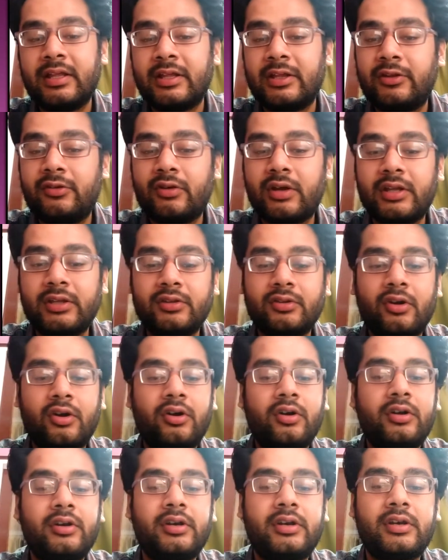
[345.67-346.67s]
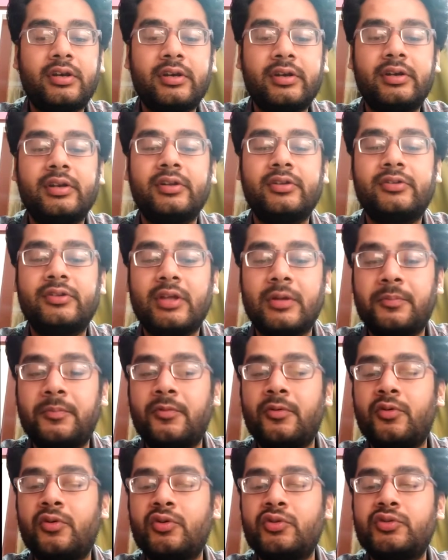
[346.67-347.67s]
You are not
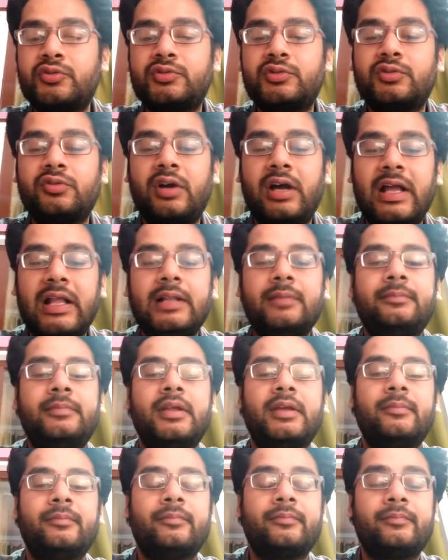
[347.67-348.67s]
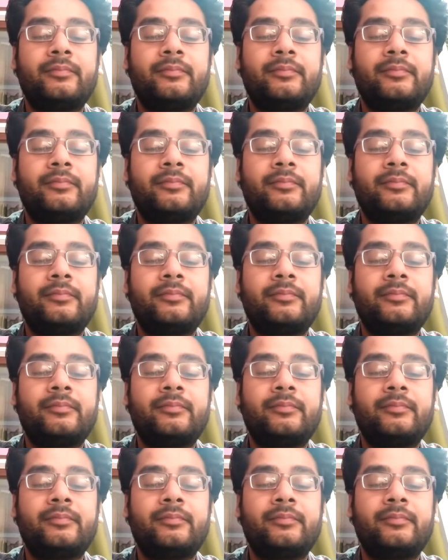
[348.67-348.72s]
supposed to help them